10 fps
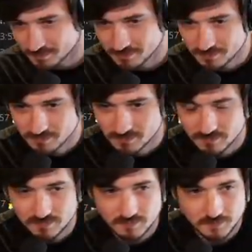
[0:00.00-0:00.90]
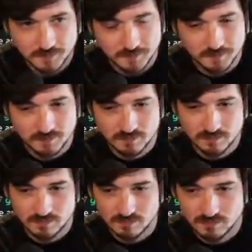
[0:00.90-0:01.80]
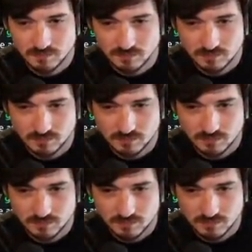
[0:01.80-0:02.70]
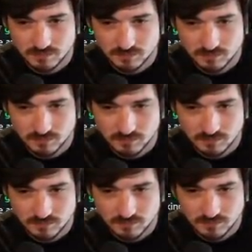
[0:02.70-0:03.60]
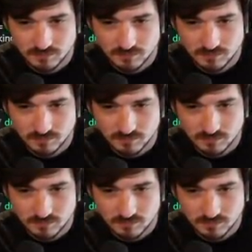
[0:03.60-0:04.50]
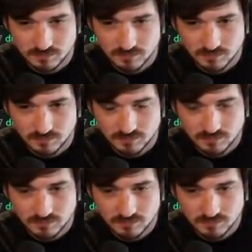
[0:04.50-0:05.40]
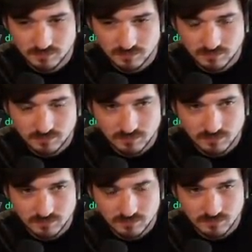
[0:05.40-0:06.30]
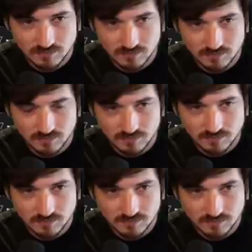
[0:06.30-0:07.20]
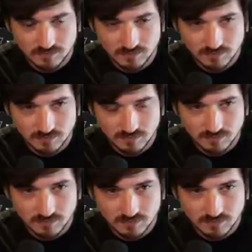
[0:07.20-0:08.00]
The person shown says nothing.